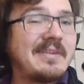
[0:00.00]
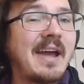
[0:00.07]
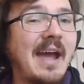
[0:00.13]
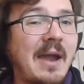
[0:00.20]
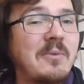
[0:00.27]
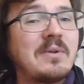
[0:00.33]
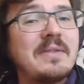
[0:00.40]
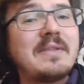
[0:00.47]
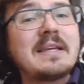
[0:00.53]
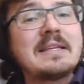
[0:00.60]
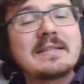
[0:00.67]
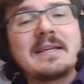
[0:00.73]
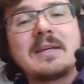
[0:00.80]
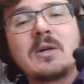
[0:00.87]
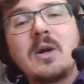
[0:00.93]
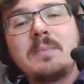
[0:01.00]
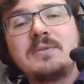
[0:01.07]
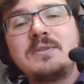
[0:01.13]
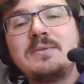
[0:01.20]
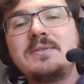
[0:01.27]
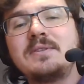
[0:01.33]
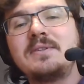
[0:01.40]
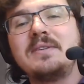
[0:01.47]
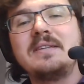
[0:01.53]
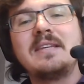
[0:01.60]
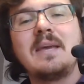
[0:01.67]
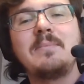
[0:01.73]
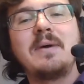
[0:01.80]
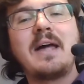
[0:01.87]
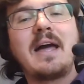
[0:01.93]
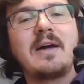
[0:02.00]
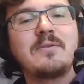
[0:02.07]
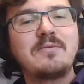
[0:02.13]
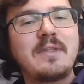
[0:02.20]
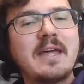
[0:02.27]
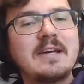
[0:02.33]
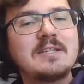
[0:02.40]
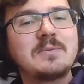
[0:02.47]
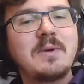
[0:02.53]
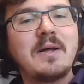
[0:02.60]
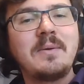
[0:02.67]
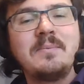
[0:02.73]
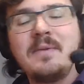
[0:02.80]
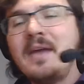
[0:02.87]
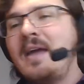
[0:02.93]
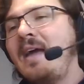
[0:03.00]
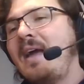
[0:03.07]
I really think it's going to go up too, so you can keep an eye out for that as well.